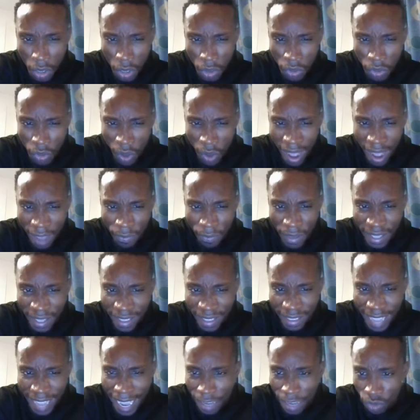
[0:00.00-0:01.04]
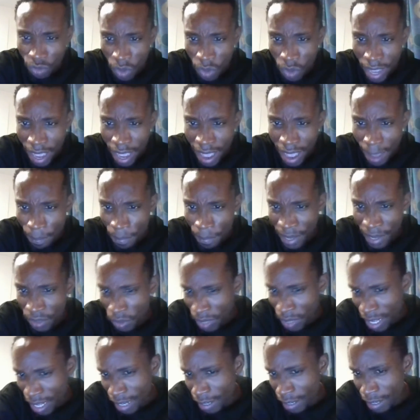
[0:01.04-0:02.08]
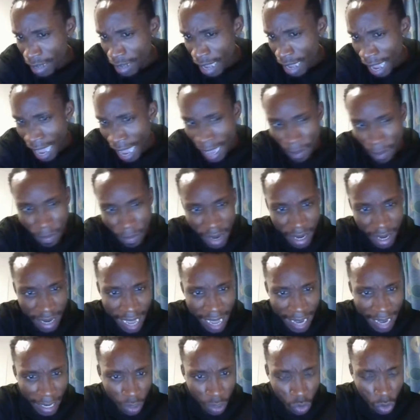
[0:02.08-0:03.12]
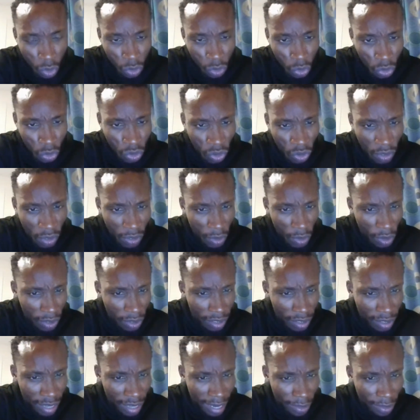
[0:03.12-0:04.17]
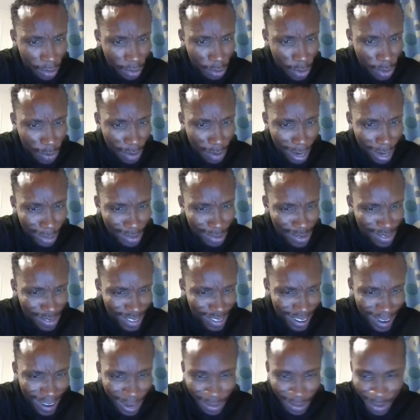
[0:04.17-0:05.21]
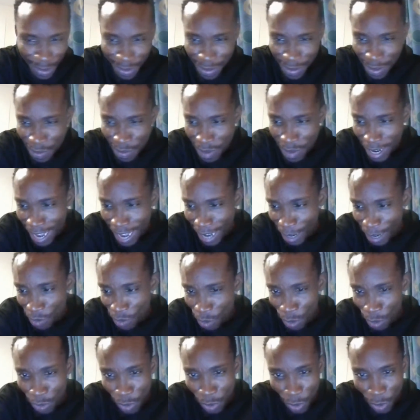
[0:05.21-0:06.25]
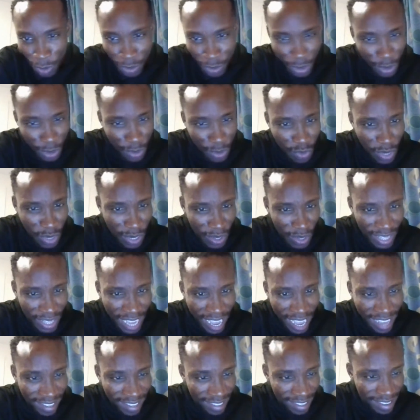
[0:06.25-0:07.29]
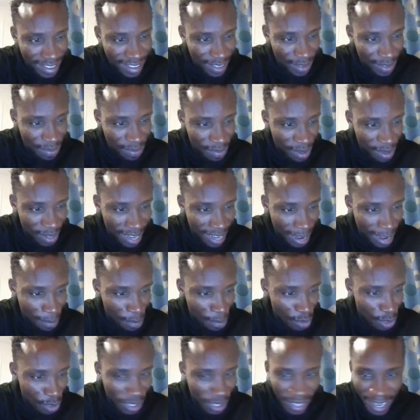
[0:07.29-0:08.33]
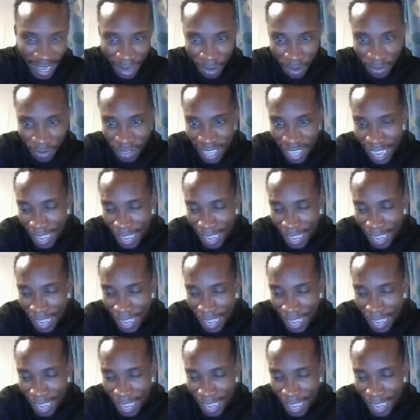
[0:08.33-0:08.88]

So I think that is where personally I may likely want to draw the curtain. I don't know about you, Saratu. You may likely want to continue with the other essays, but I'm running out of time.